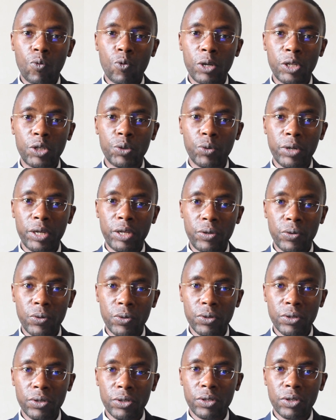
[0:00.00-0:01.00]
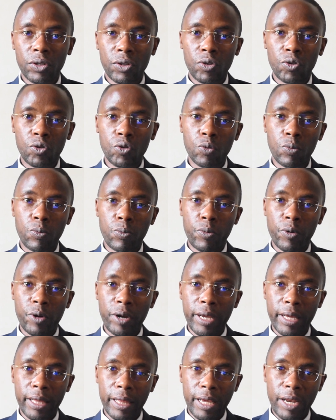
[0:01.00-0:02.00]
which we use to
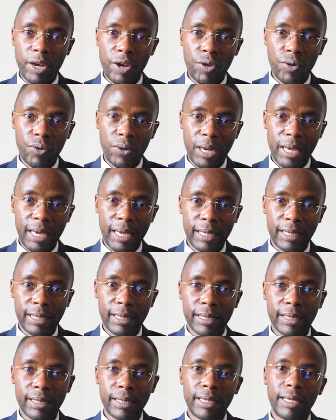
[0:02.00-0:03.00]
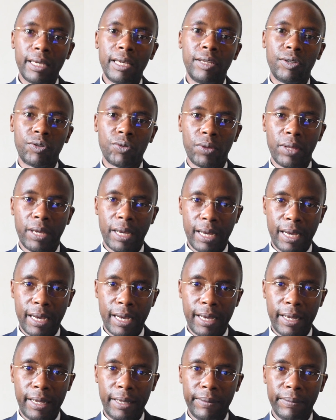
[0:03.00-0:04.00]
bring the new lens into the
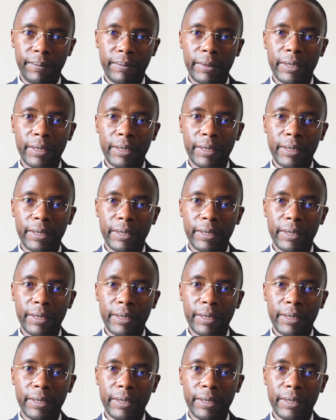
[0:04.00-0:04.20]
eye.